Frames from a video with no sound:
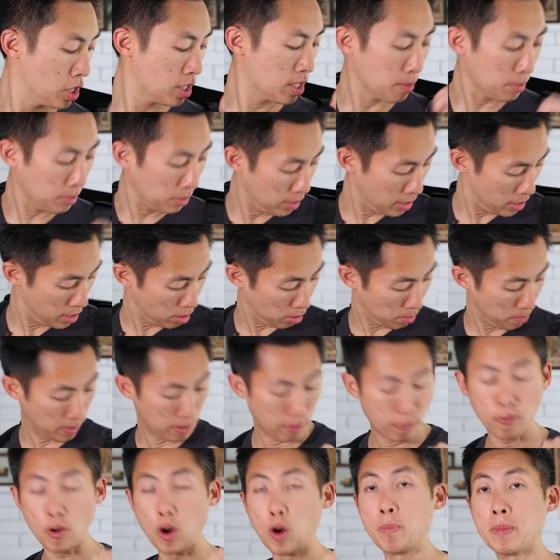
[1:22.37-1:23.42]
just a little bit
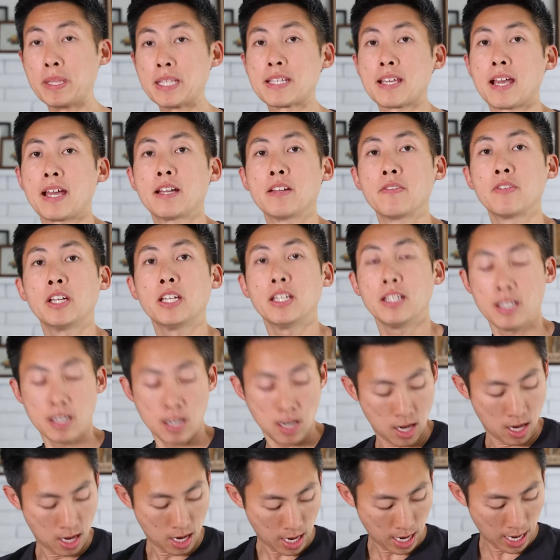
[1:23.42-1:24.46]
of foam inside of it.
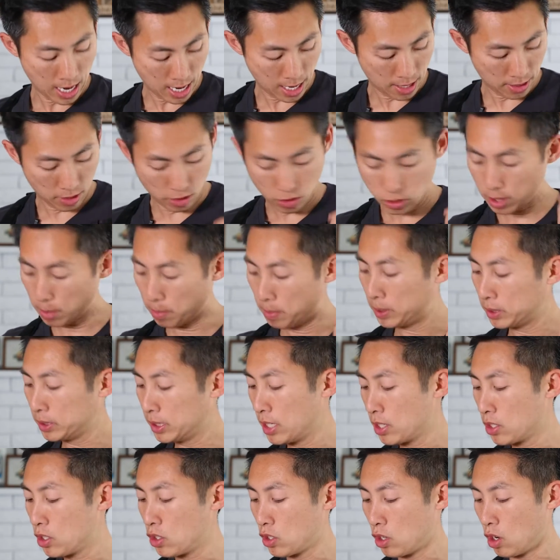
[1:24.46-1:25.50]
And there's a
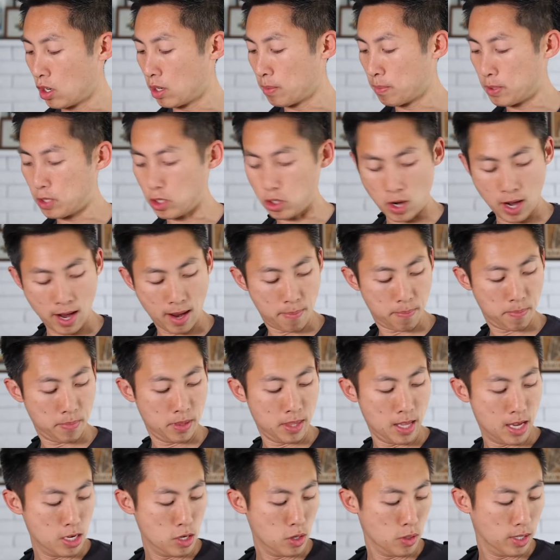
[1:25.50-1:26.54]
built-in sternum strap
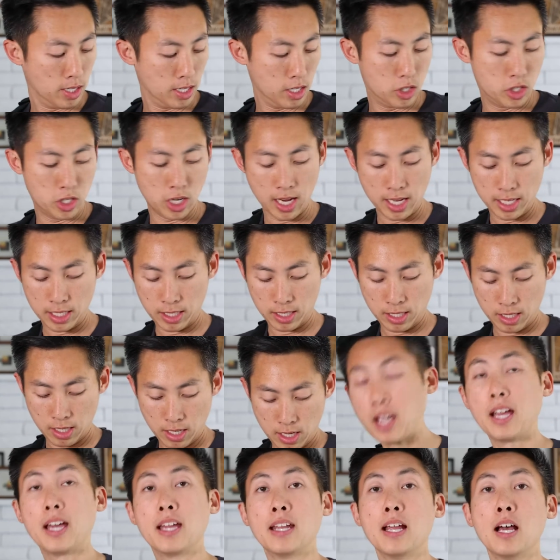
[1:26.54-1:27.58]
that you can adjust,
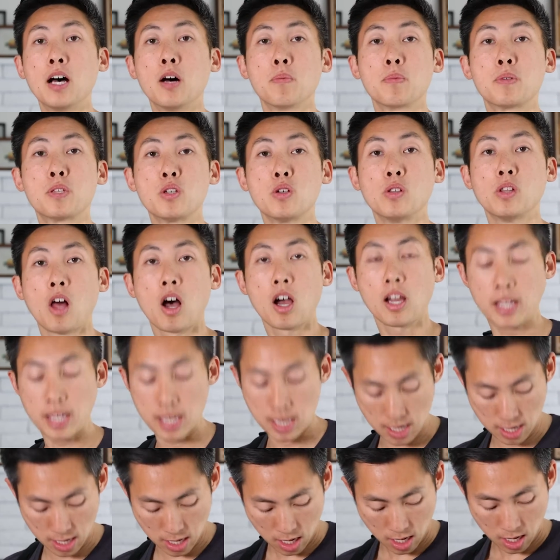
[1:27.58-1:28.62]
and it helps you lock
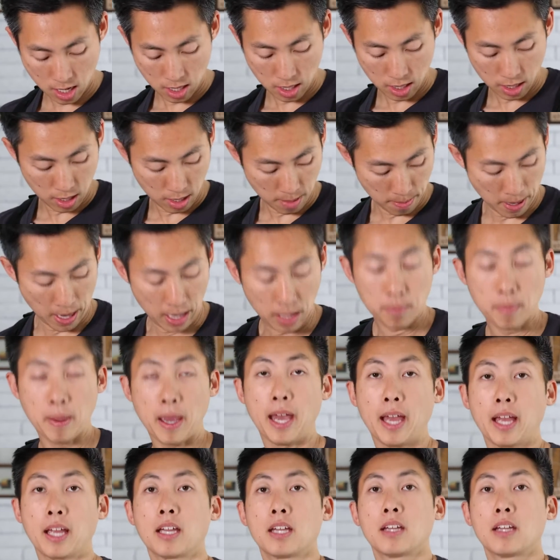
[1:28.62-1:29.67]
in the backpack.